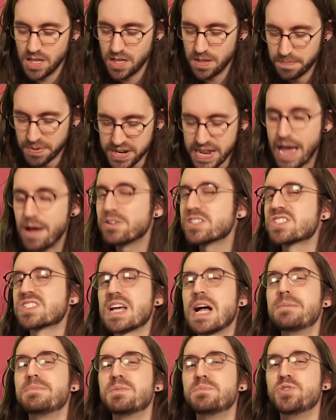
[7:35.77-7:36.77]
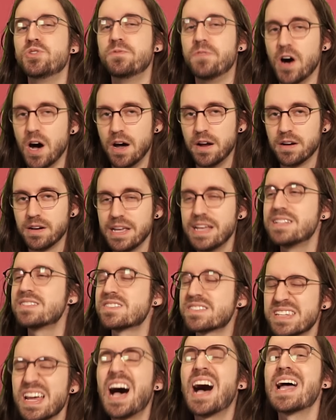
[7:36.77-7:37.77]
But now it's time to move on. It's
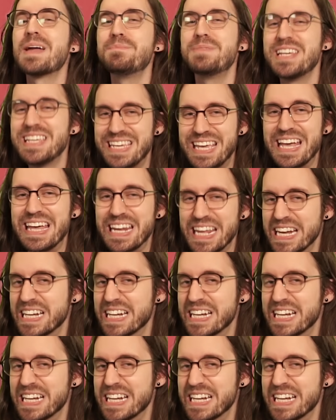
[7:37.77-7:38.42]
time to get